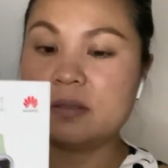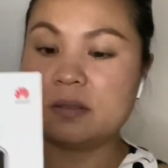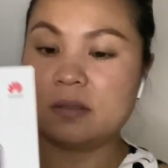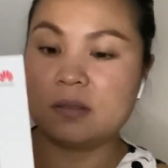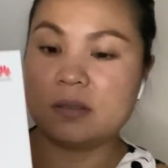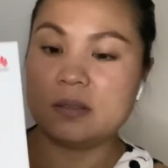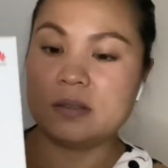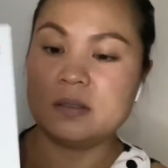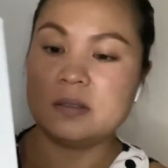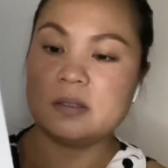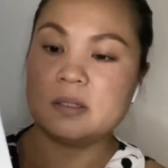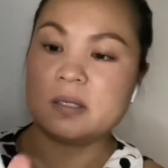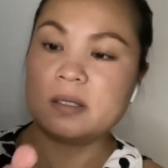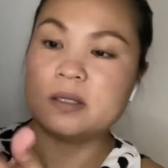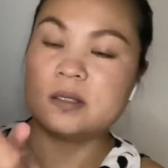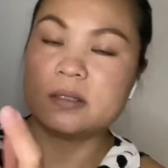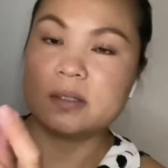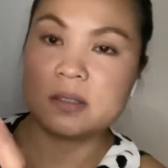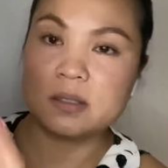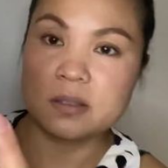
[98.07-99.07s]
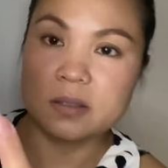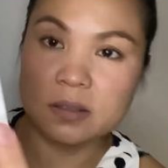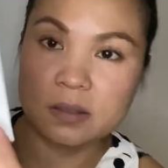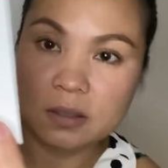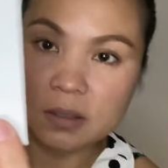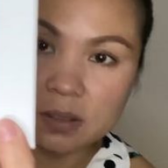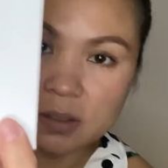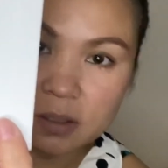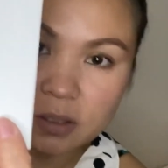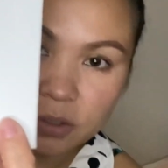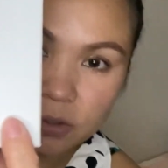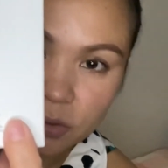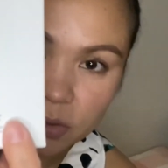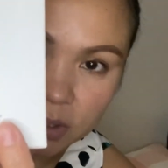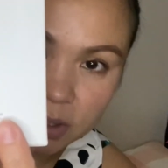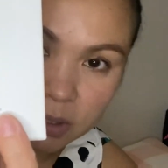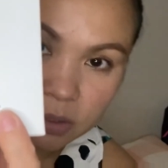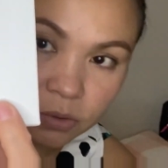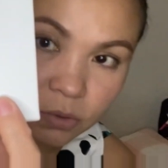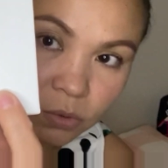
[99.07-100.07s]
And here is the
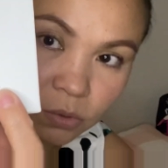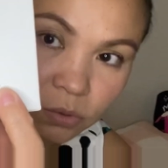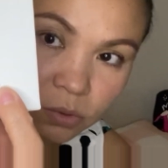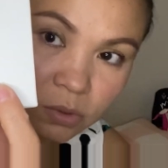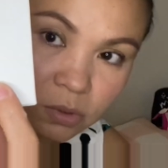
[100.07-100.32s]
QR code